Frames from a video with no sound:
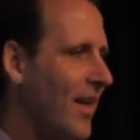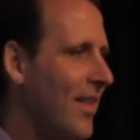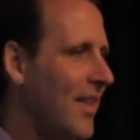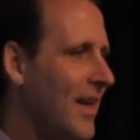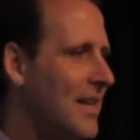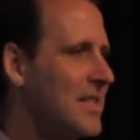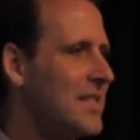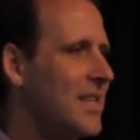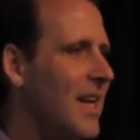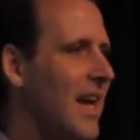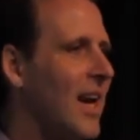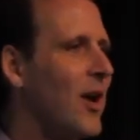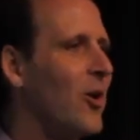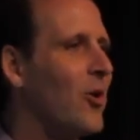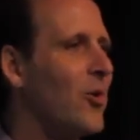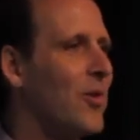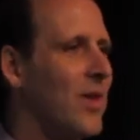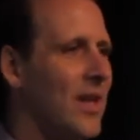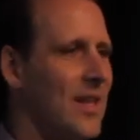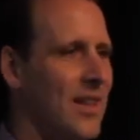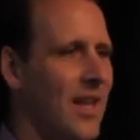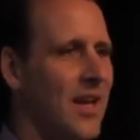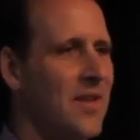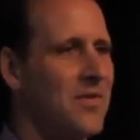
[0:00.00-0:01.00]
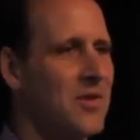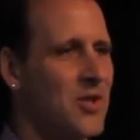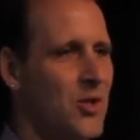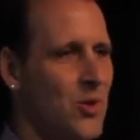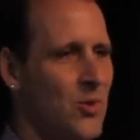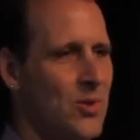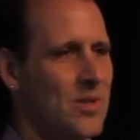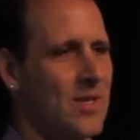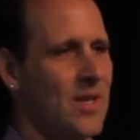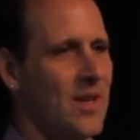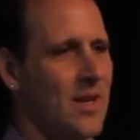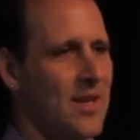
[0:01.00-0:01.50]
That's the arrow that life
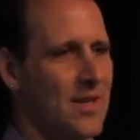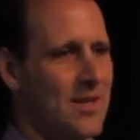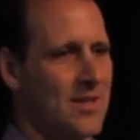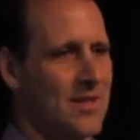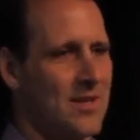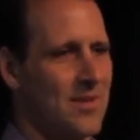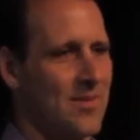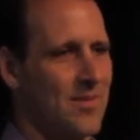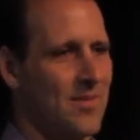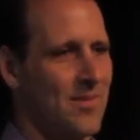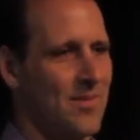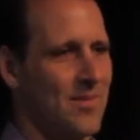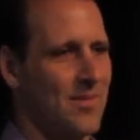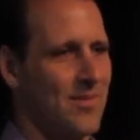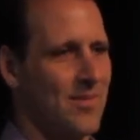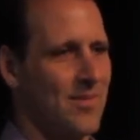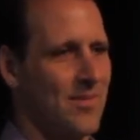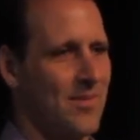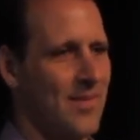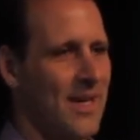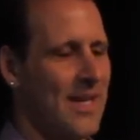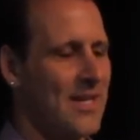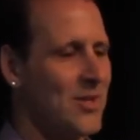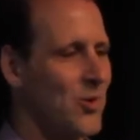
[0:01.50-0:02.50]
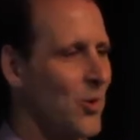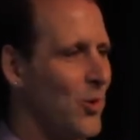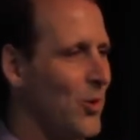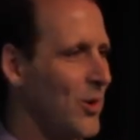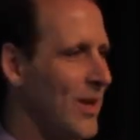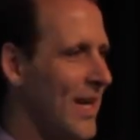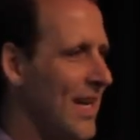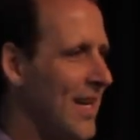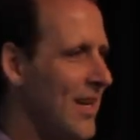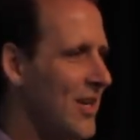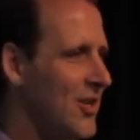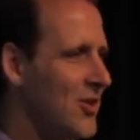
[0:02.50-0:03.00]
shoots at us. It's
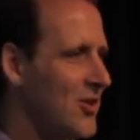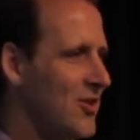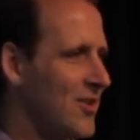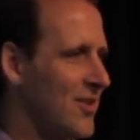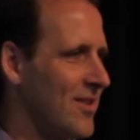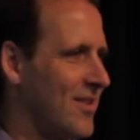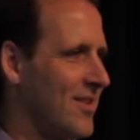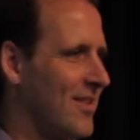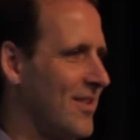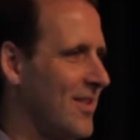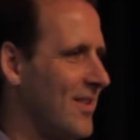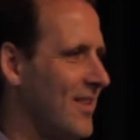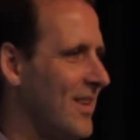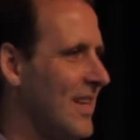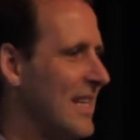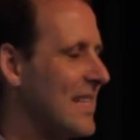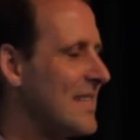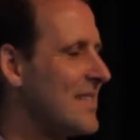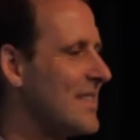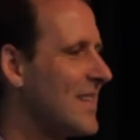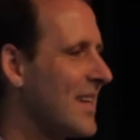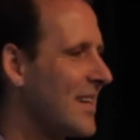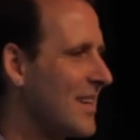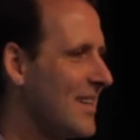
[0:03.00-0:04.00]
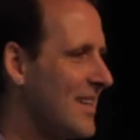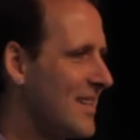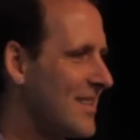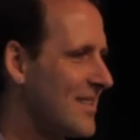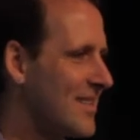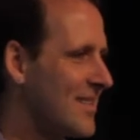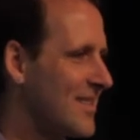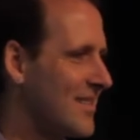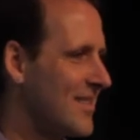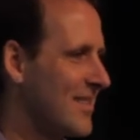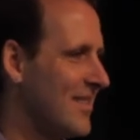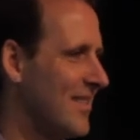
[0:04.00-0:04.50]
old age, it's
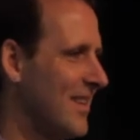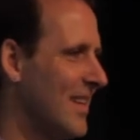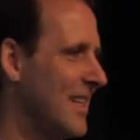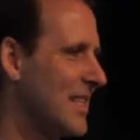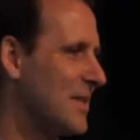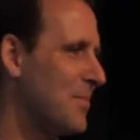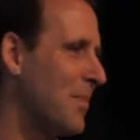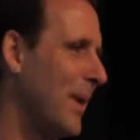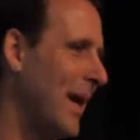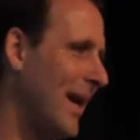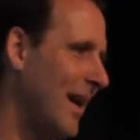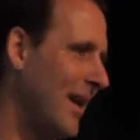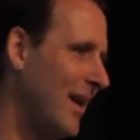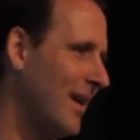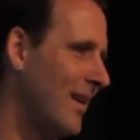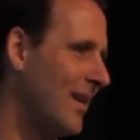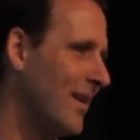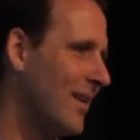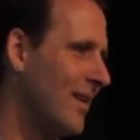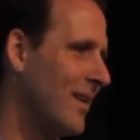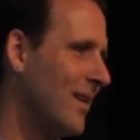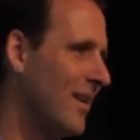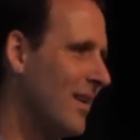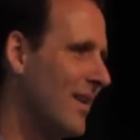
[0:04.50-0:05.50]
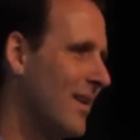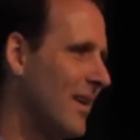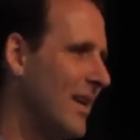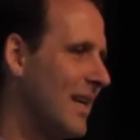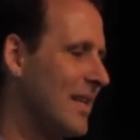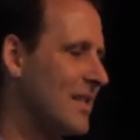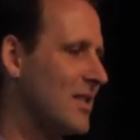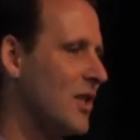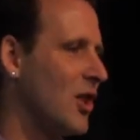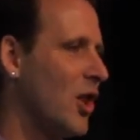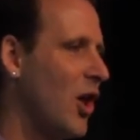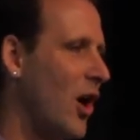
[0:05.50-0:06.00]
sickness, it's pain,
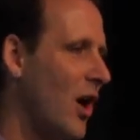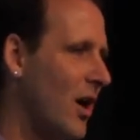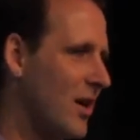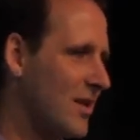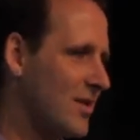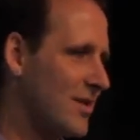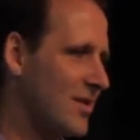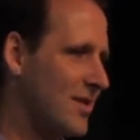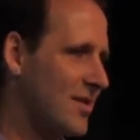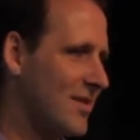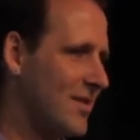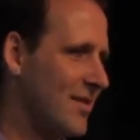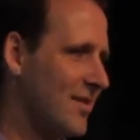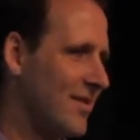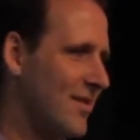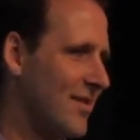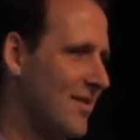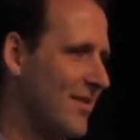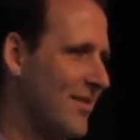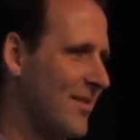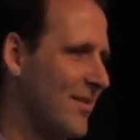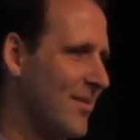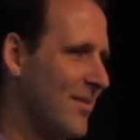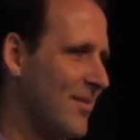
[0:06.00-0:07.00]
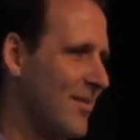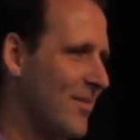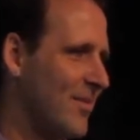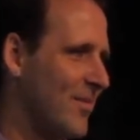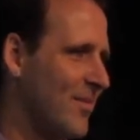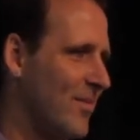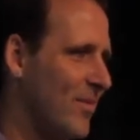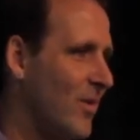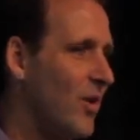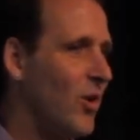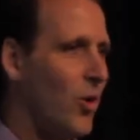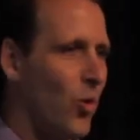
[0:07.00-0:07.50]
it's loss.
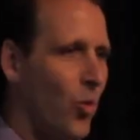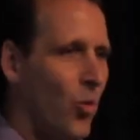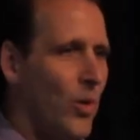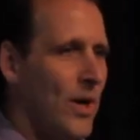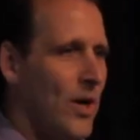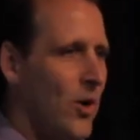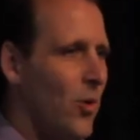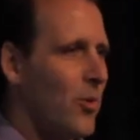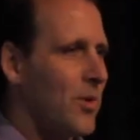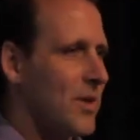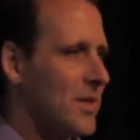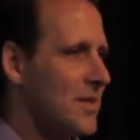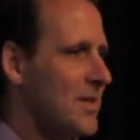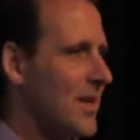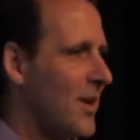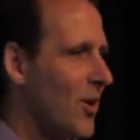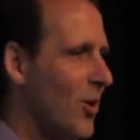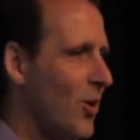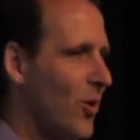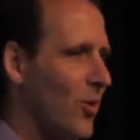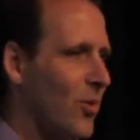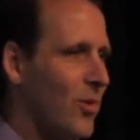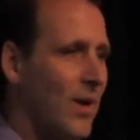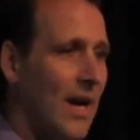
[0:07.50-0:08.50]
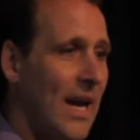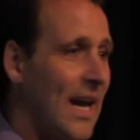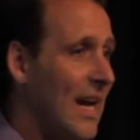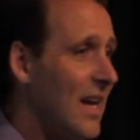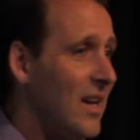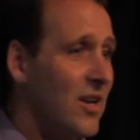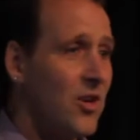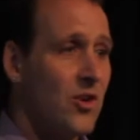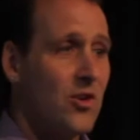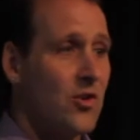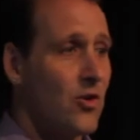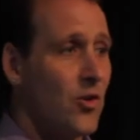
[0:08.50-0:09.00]
We know this arrow,
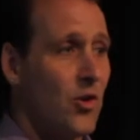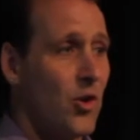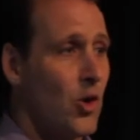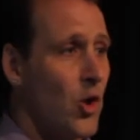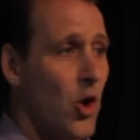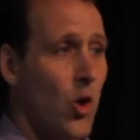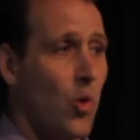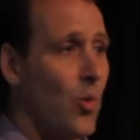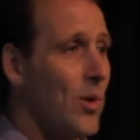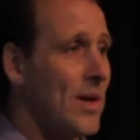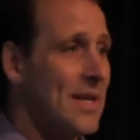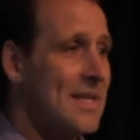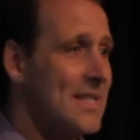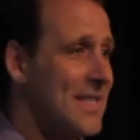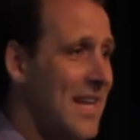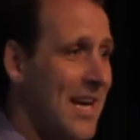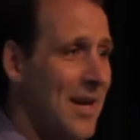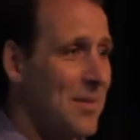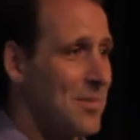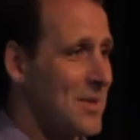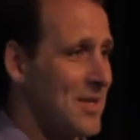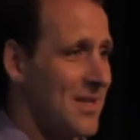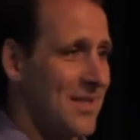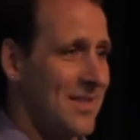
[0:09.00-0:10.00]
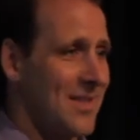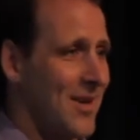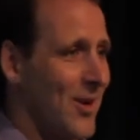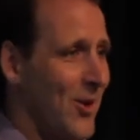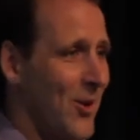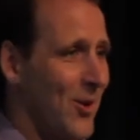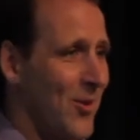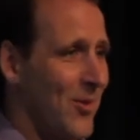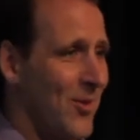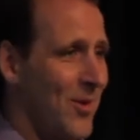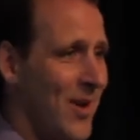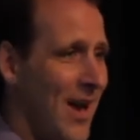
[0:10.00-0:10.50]
and no one escapes this
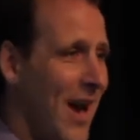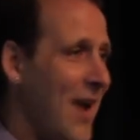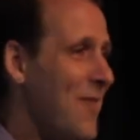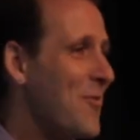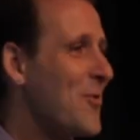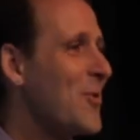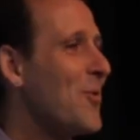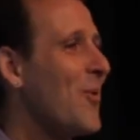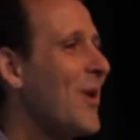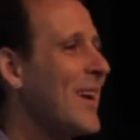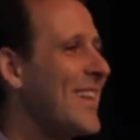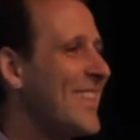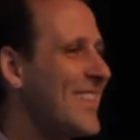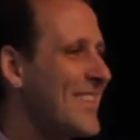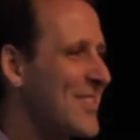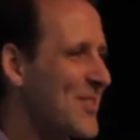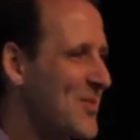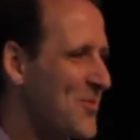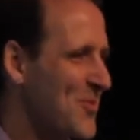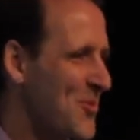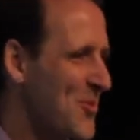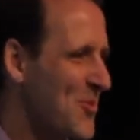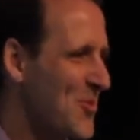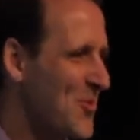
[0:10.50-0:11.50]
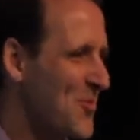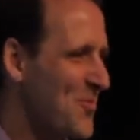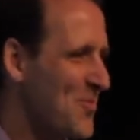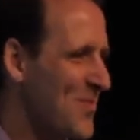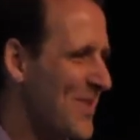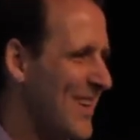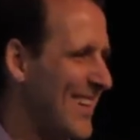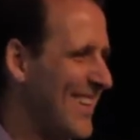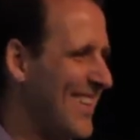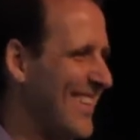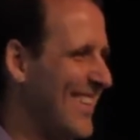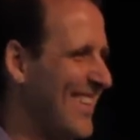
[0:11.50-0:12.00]
arrow. Everyone in this
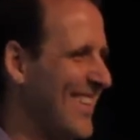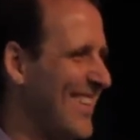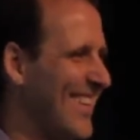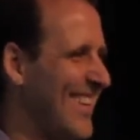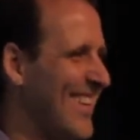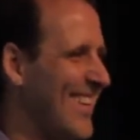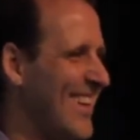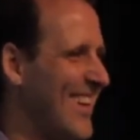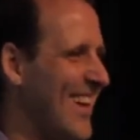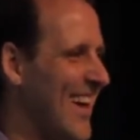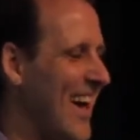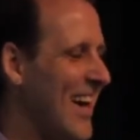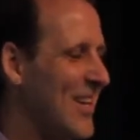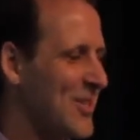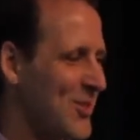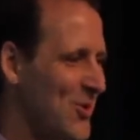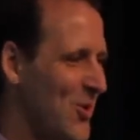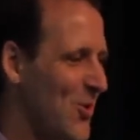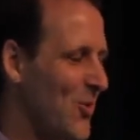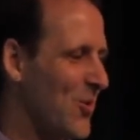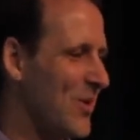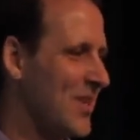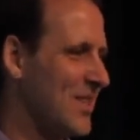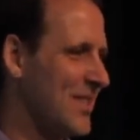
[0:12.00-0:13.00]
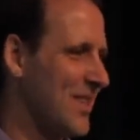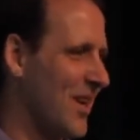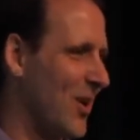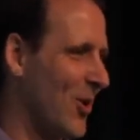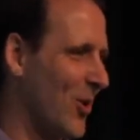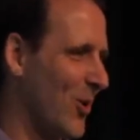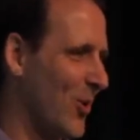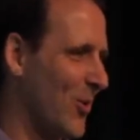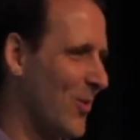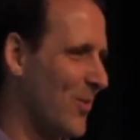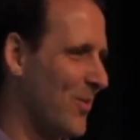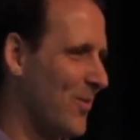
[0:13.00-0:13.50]
room has known this
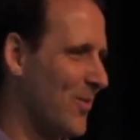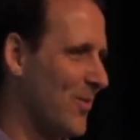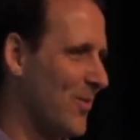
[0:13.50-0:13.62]
arrow,